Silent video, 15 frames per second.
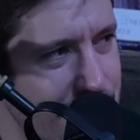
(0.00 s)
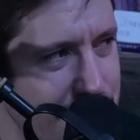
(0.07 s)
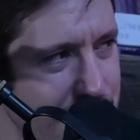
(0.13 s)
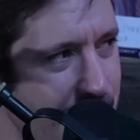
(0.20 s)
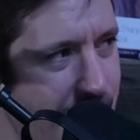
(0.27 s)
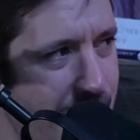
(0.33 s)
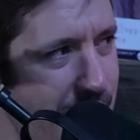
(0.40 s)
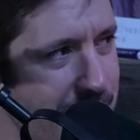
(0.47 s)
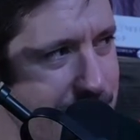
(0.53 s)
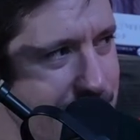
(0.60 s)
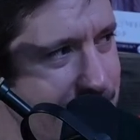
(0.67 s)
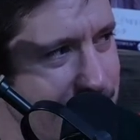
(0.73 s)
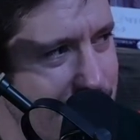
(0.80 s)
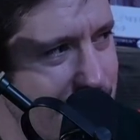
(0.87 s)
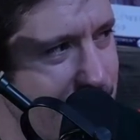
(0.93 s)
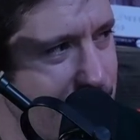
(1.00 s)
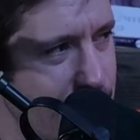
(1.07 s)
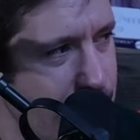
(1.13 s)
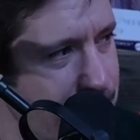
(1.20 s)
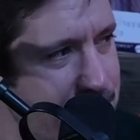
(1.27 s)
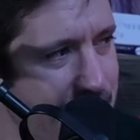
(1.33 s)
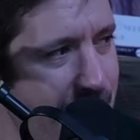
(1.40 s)
Nah.
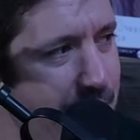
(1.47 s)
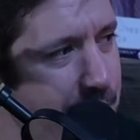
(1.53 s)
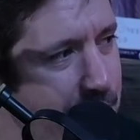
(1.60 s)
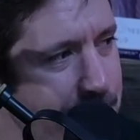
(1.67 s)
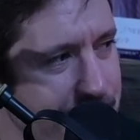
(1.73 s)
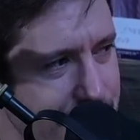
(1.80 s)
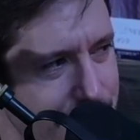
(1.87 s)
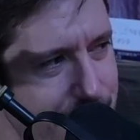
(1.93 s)
We're tired of it.